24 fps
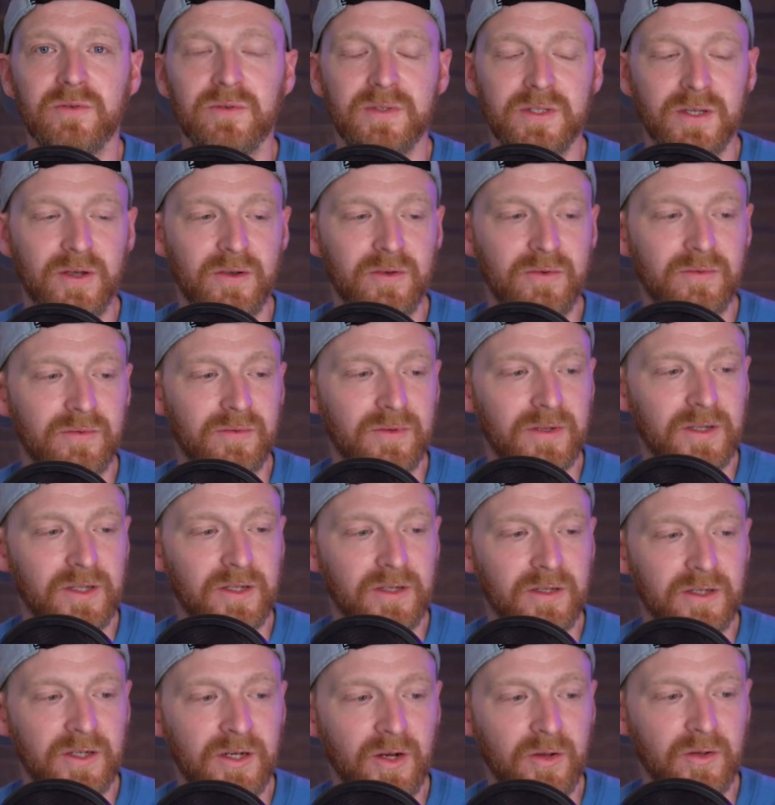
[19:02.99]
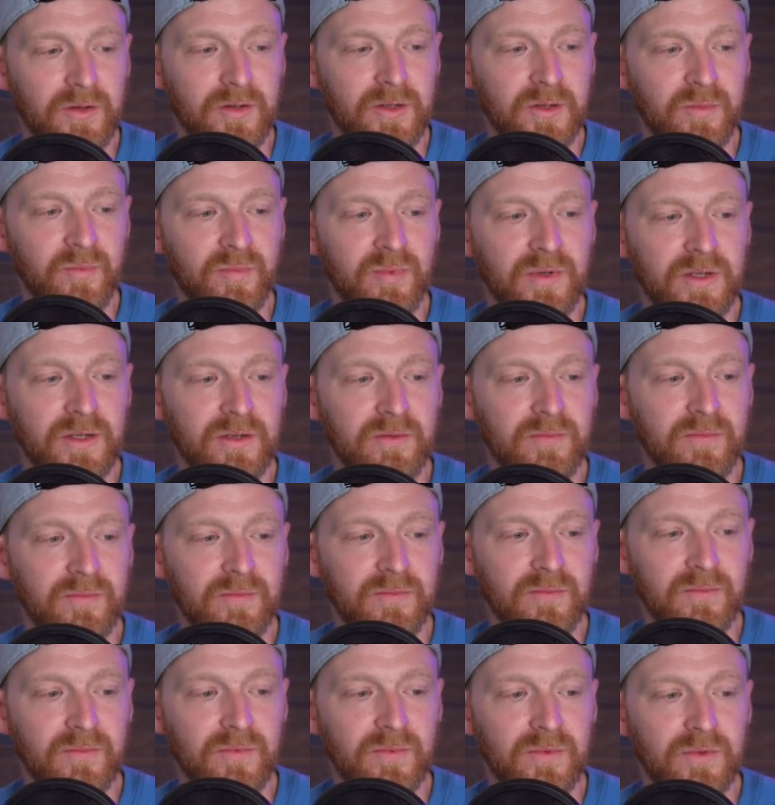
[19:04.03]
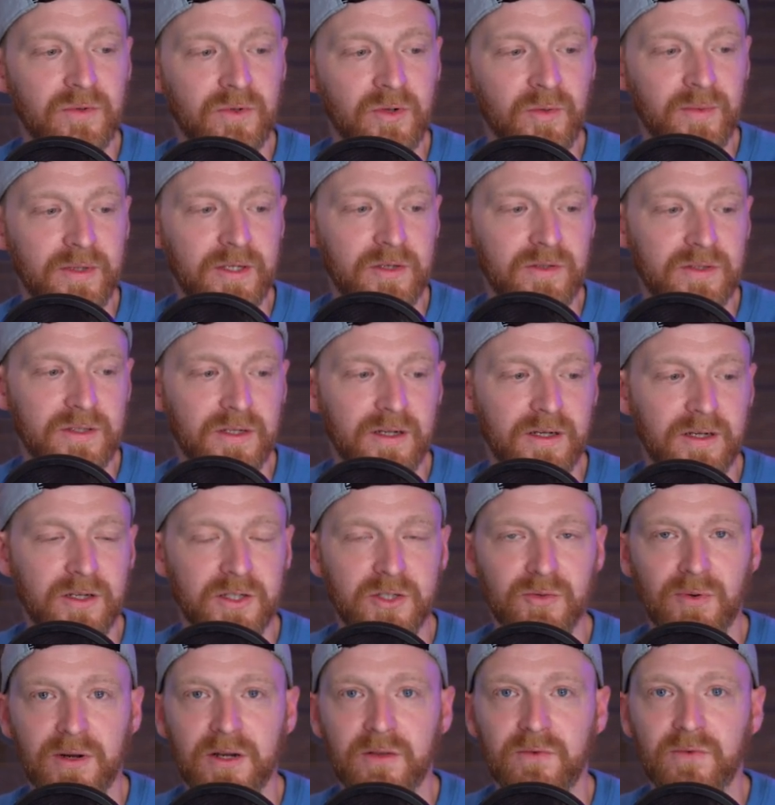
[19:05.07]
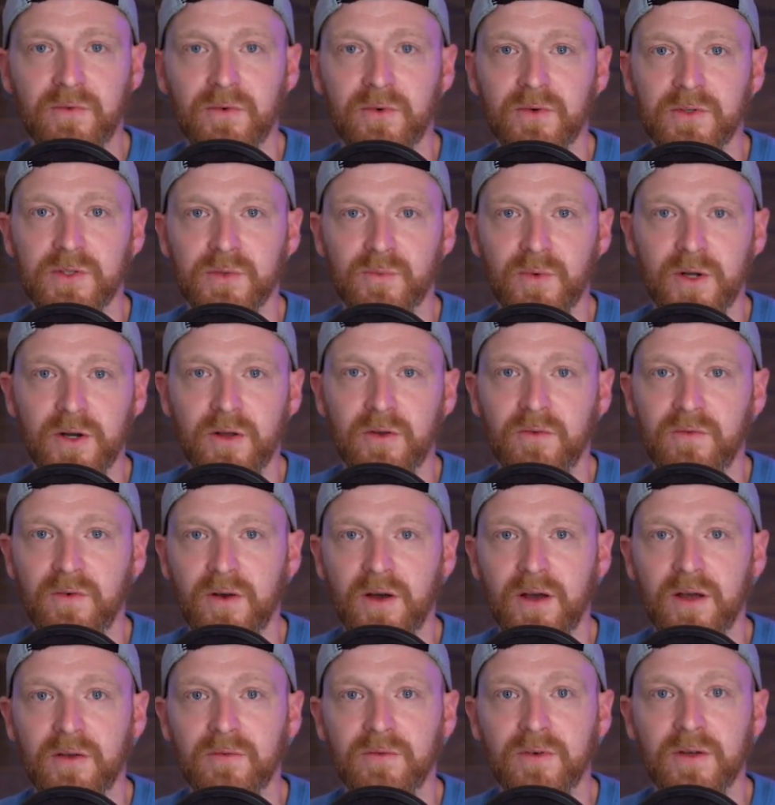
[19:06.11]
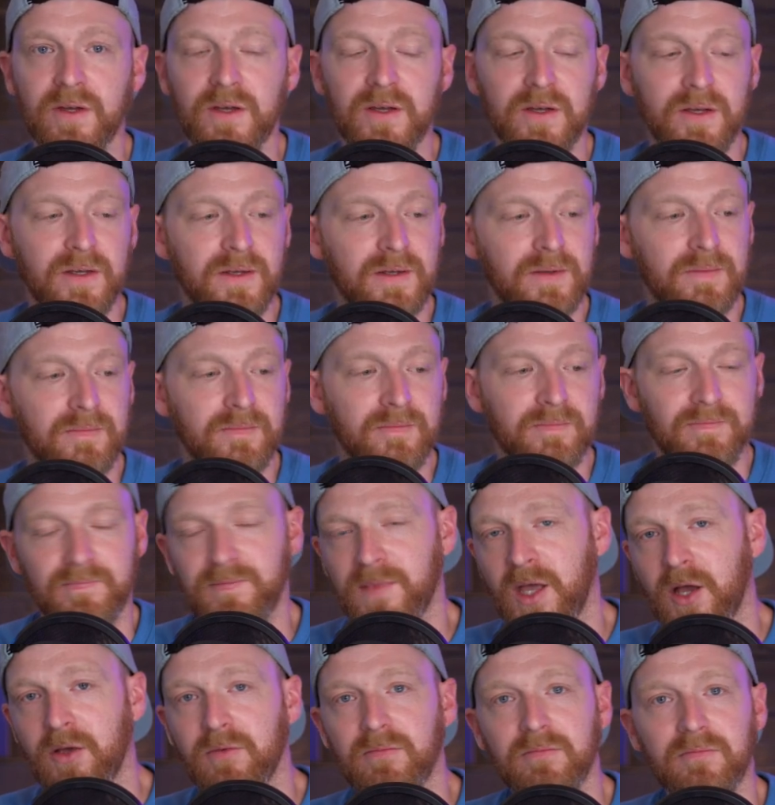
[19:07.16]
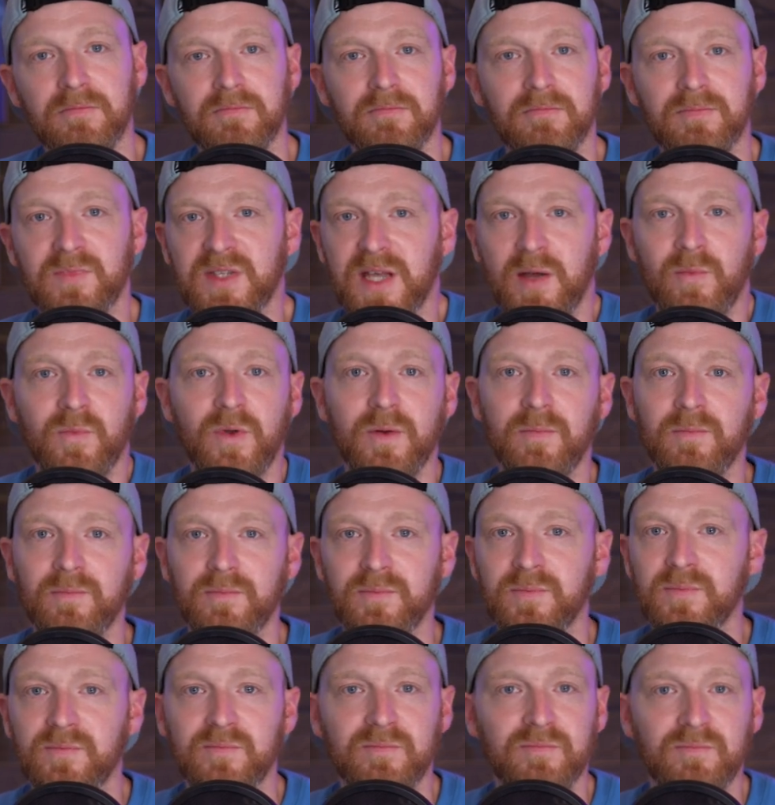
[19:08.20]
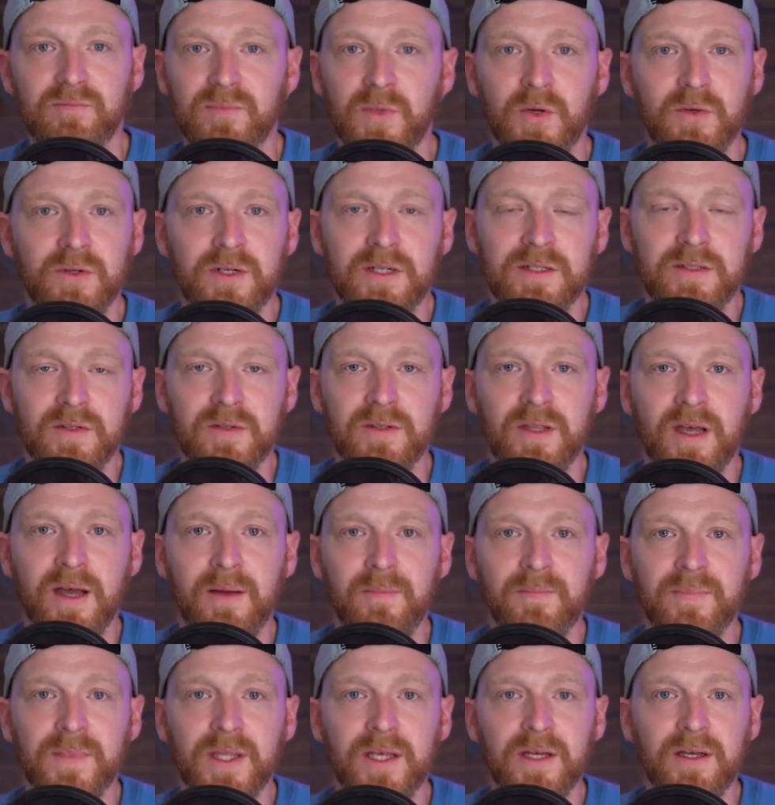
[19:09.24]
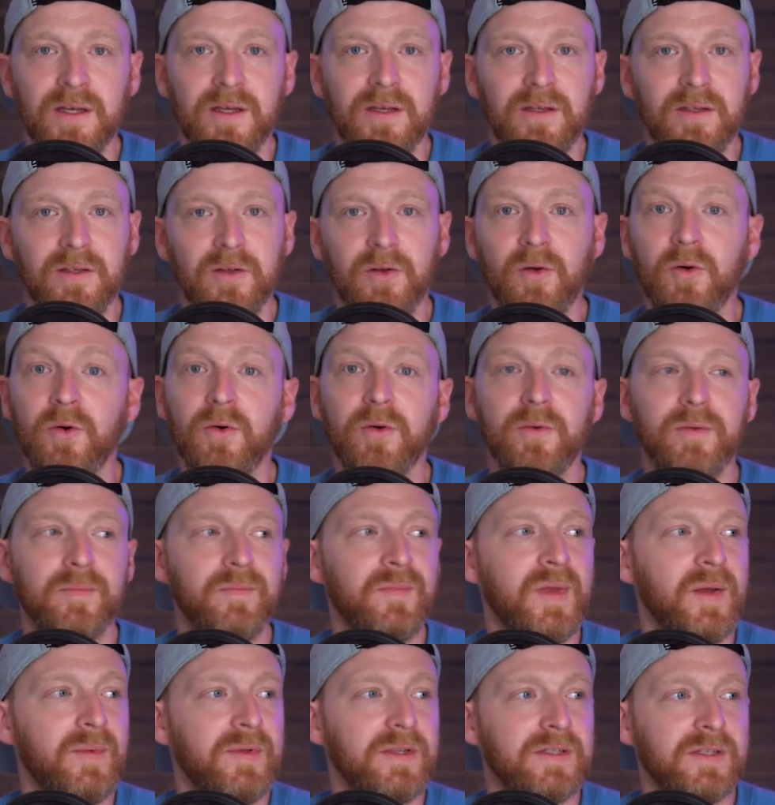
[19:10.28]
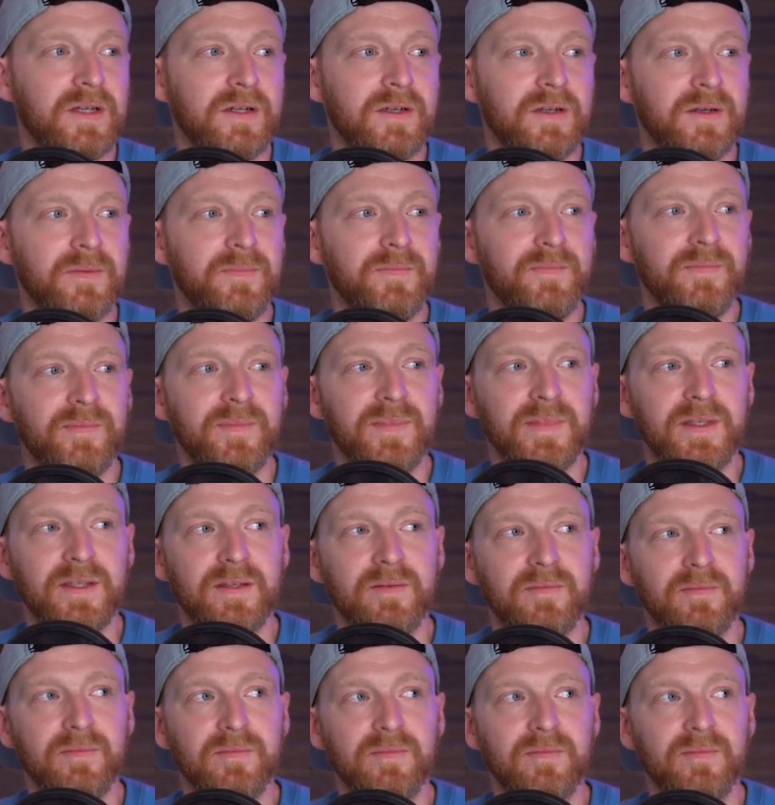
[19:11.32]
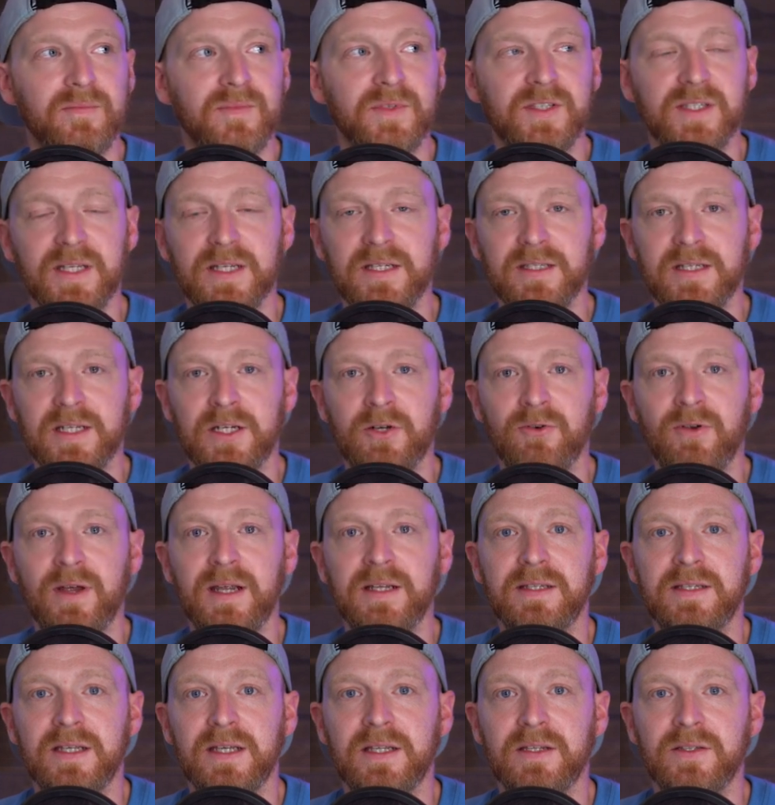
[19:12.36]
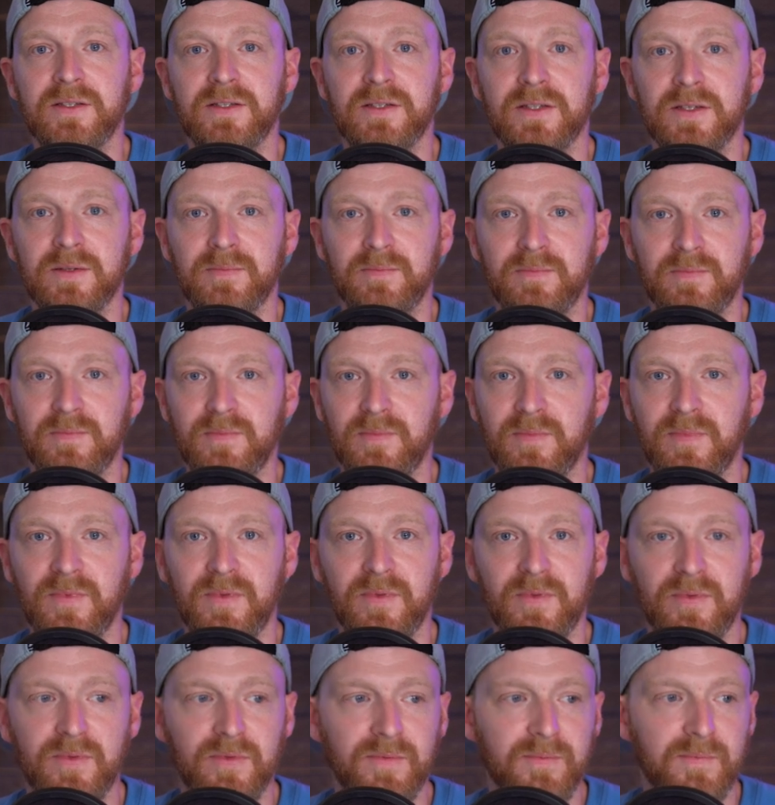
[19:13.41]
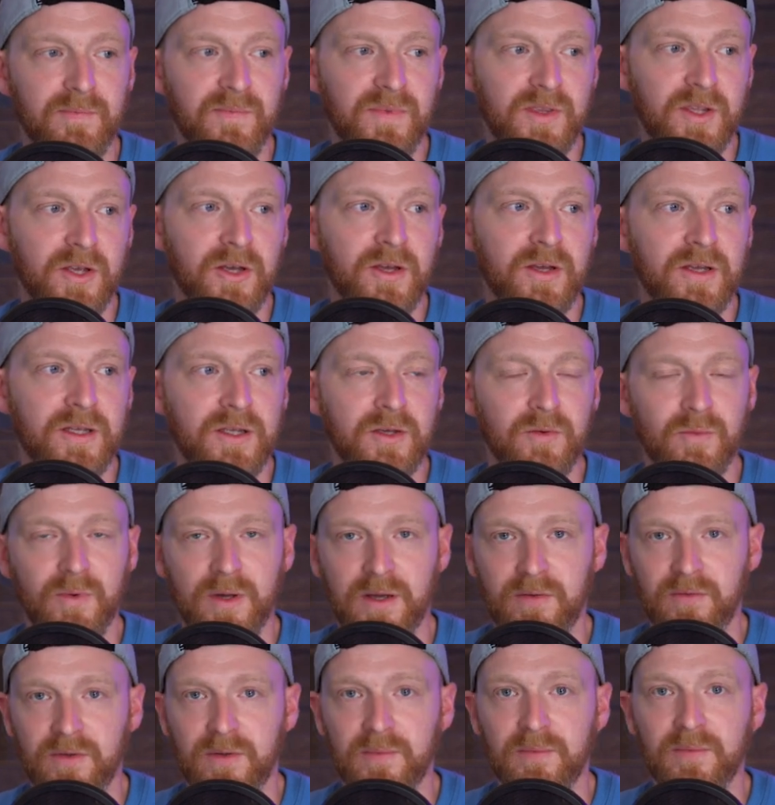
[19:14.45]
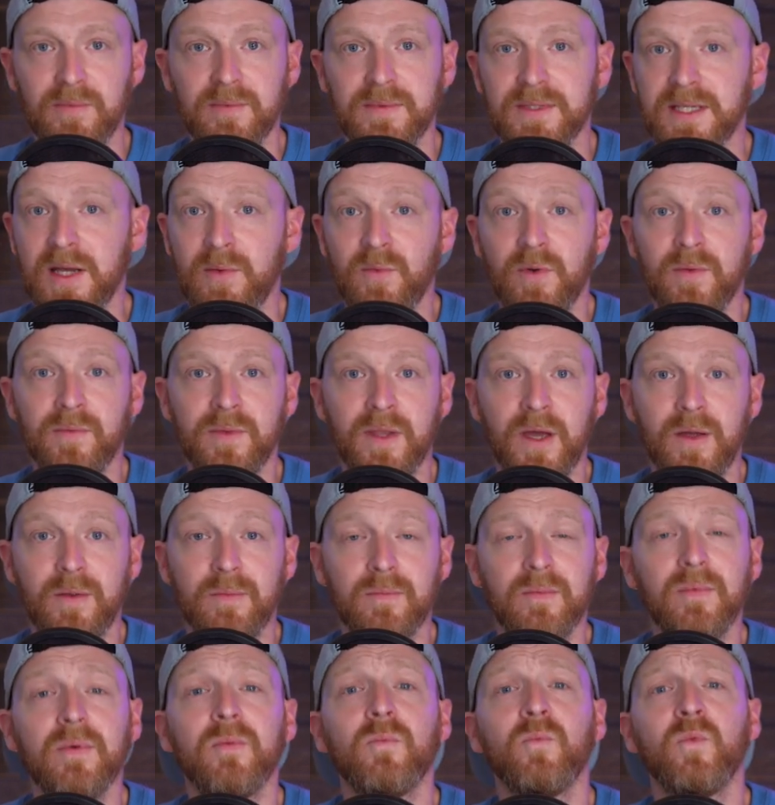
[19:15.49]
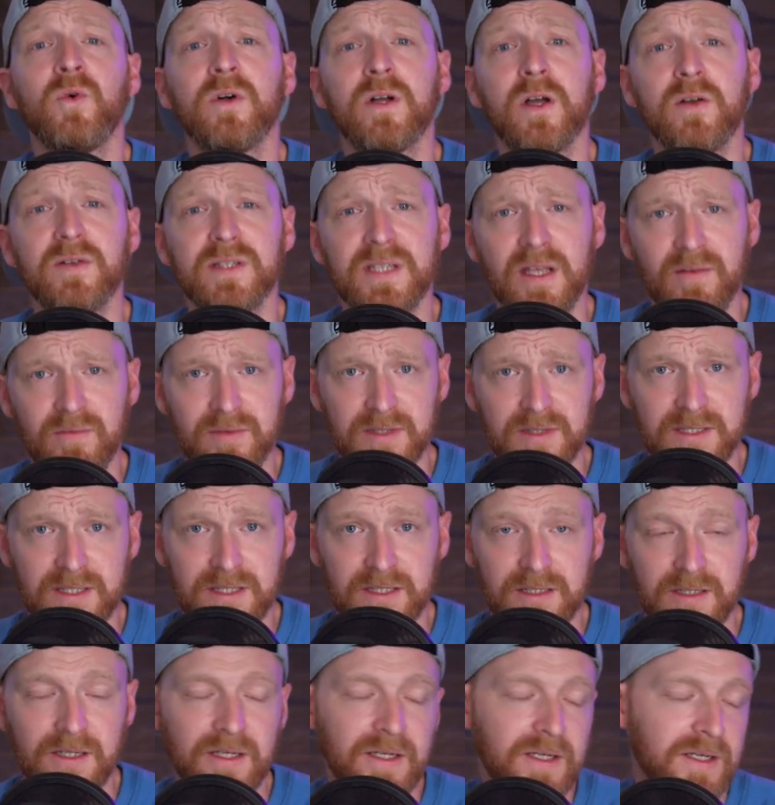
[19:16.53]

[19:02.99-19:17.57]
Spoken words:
So, you know, you'd be normally used to like a 24-105. Nope, Tamron, not going to do that. Or maybe it's like a 16 or 18 to 30 or whatever. Tamron, no, we'll go 17.